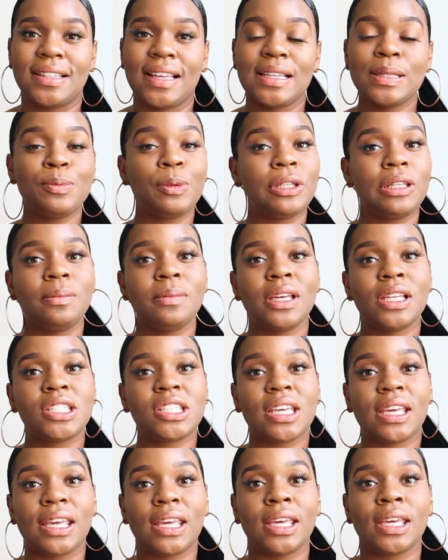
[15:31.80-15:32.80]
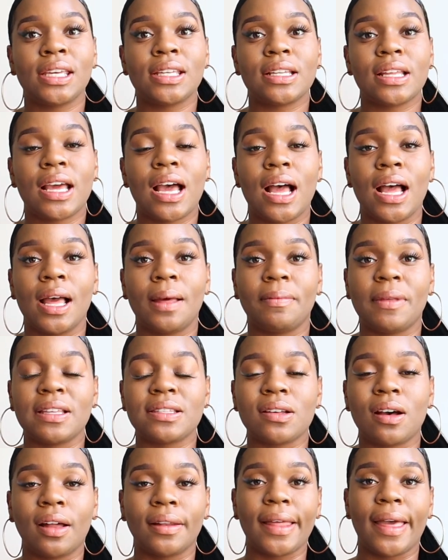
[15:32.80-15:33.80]
that's pretty much it.
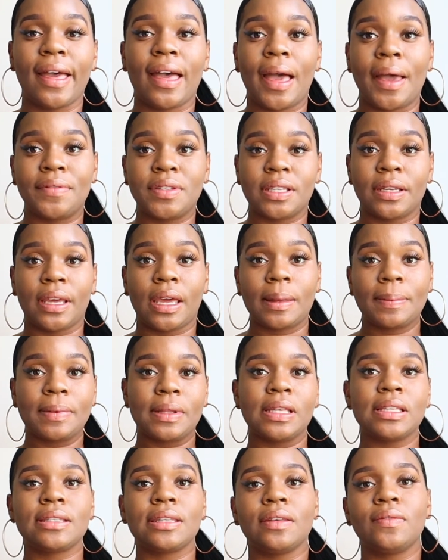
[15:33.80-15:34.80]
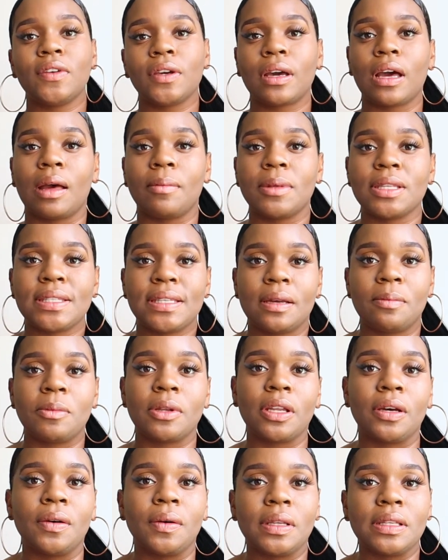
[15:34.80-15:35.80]
That's all I have today. Please leave your comments down
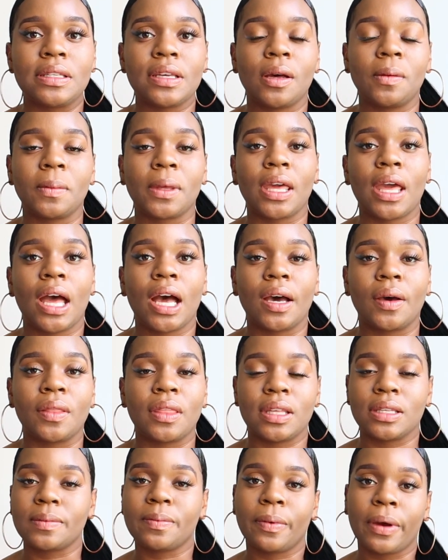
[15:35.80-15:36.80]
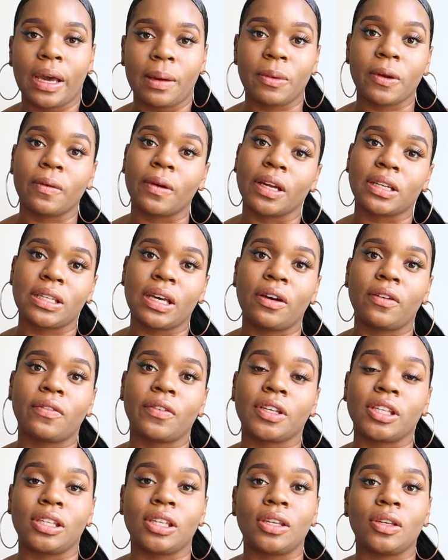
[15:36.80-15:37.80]
below and tell me how this primer worked out
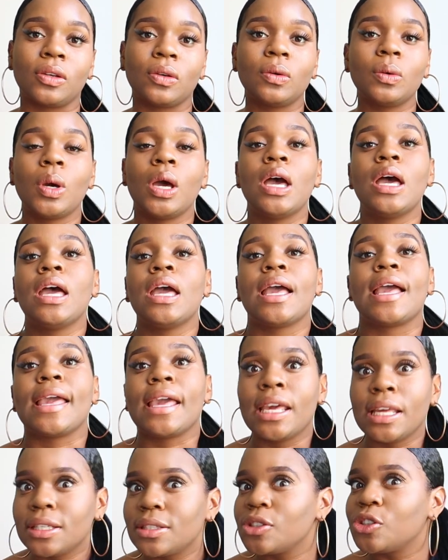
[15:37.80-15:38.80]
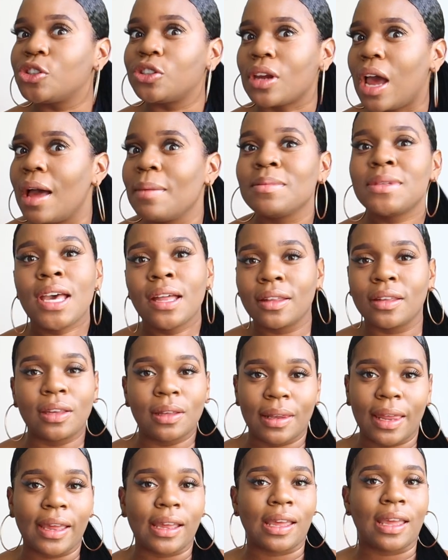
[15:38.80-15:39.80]
for you. I'm telling
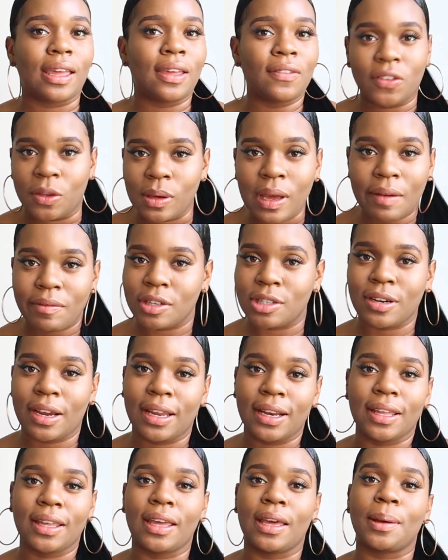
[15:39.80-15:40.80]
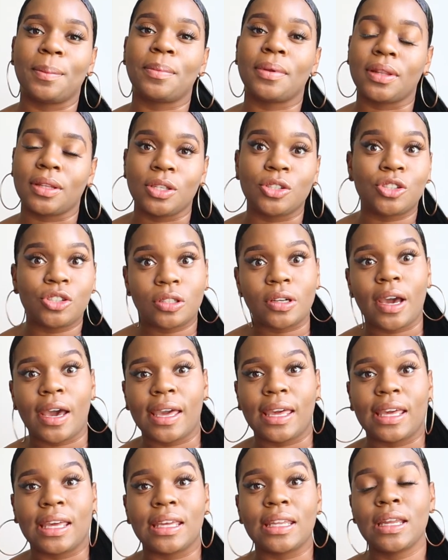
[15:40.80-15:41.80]
you, like, if you haven't tried it yet, please
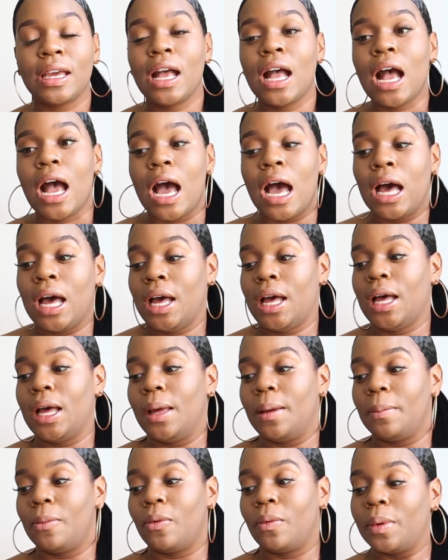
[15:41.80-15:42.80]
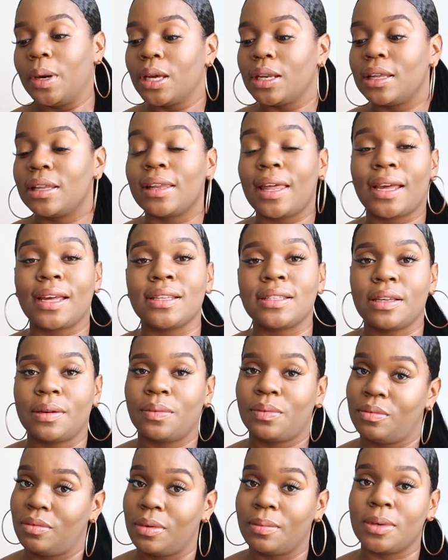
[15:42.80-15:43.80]
try it. We're gonna, like I
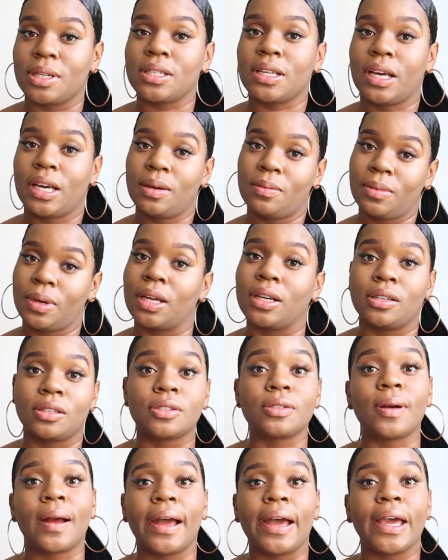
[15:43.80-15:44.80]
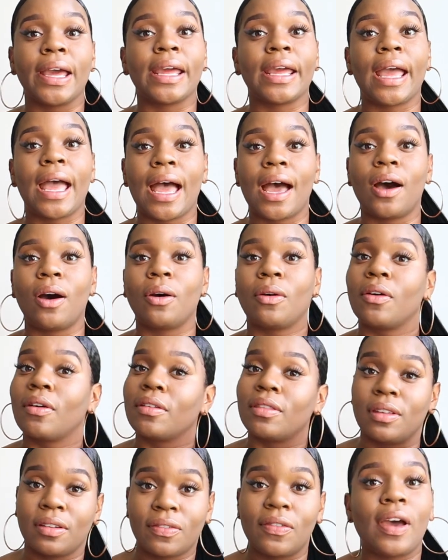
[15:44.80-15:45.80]
said one more time, we're gonna try
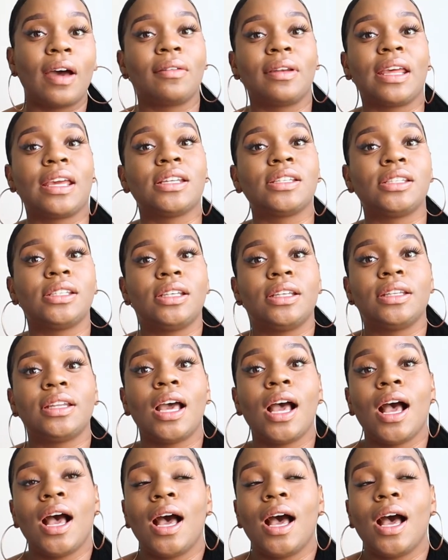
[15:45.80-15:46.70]
out the foundation.